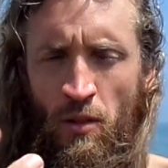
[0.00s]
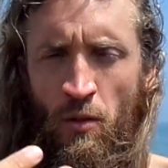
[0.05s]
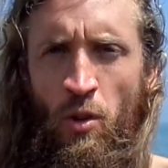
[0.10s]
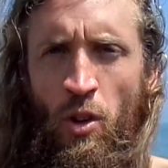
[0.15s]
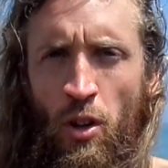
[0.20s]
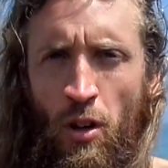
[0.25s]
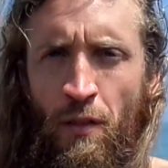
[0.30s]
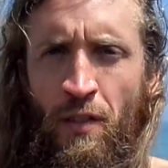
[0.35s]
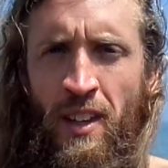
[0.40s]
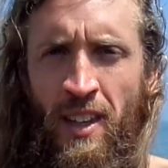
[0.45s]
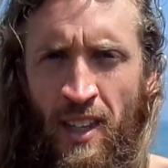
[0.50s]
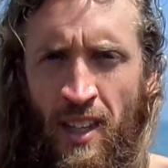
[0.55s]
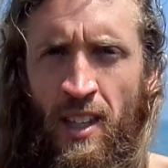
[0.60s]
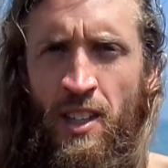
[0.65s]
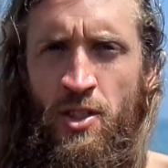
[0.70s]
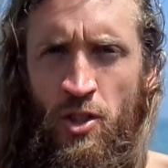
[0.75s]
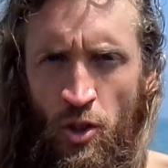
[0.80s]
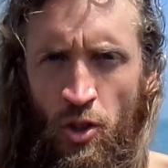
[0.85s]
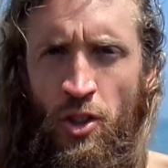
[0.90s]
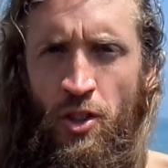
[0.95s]
Love
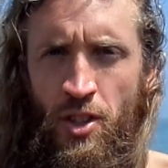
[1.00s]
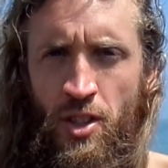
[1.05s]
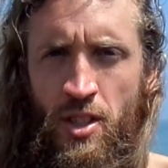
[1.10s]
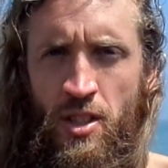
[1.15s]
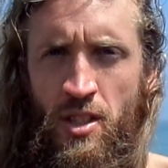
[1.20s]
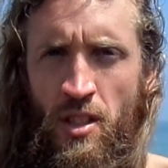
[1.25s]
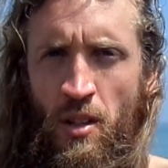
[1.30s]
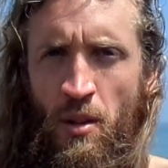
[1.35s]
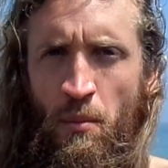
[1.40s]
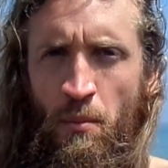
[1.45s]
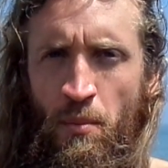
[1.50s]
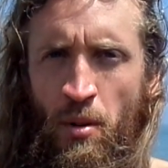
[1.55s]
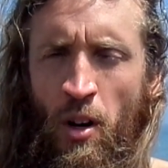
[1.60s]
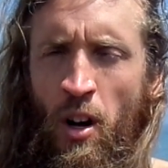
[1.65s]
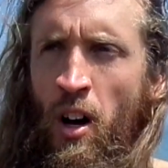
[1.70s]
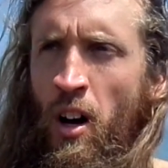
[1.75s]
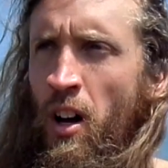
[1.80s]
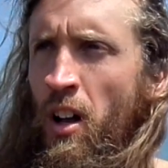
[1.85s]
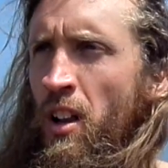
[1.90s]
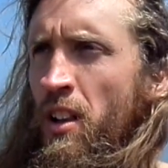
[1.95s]
is us, but
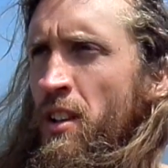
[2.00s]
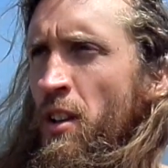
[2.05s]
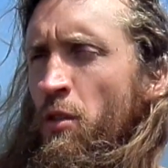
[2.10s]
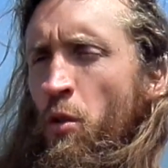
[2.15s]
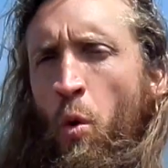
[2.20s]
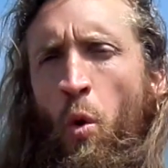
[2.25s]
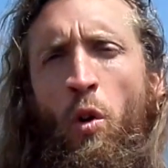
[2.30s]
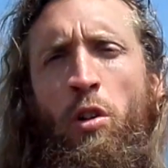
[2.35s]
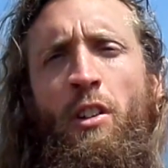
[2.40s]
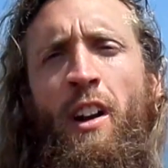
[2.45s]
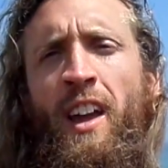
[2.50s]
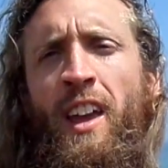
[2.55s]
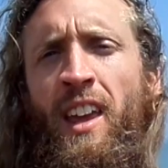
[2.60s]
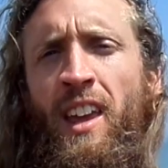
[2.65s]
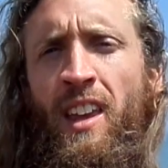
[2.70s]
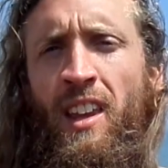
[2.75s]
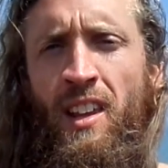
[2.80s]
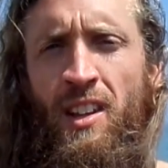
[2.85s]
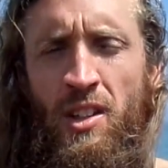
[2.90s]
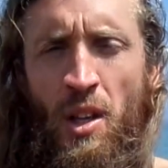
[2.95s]
all the
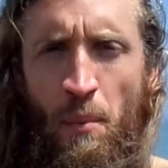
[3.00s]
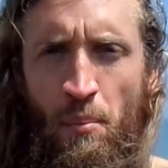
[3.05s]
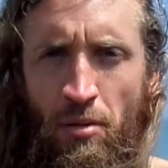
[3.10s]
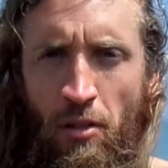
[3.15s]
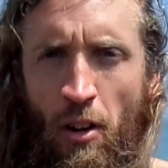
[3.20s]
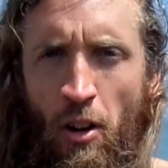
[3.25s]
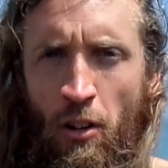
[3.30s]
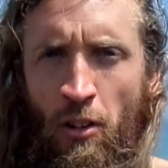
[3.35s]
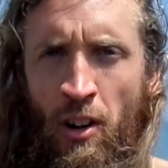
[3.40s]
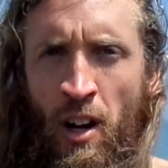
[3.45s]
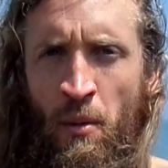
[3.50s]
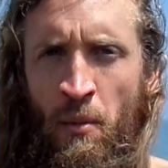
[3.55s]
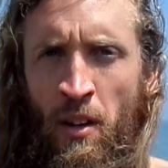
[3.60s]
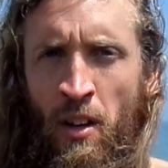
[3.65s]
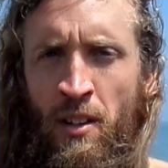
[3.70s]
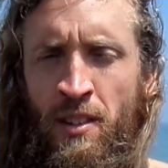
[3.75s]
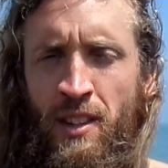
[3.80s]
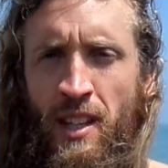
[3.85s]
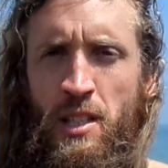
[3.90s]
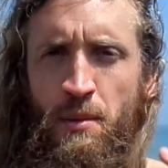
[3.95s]
crazy
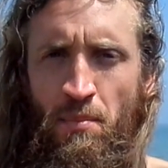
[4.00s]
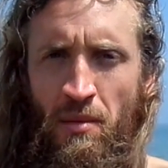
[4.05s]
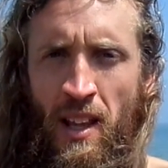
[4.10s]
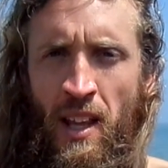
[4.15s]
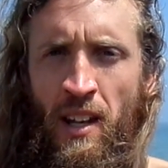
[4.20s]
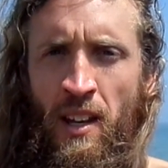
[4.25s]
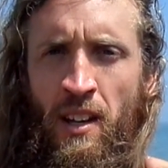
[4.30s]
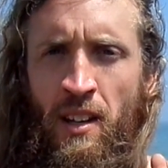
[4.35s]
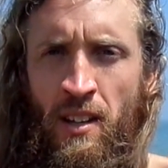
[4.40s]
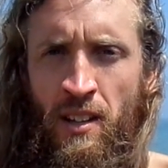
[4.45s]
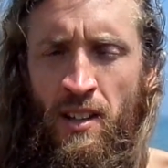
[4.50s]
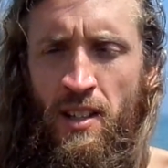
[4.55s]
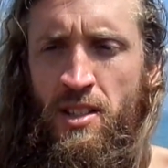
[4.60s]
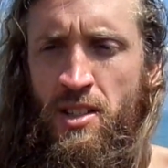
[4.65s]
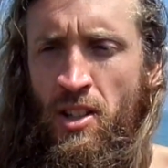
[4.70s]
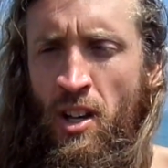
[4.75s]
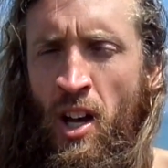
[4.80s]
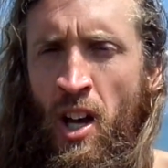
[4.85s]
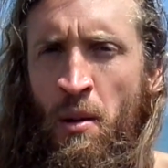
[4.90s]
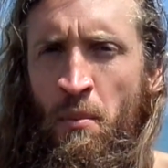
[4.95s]
programming on this planet at
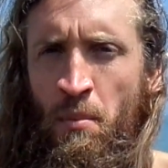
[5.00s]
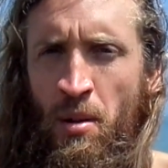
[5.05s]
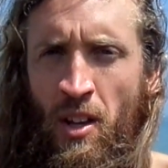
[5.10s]
this time,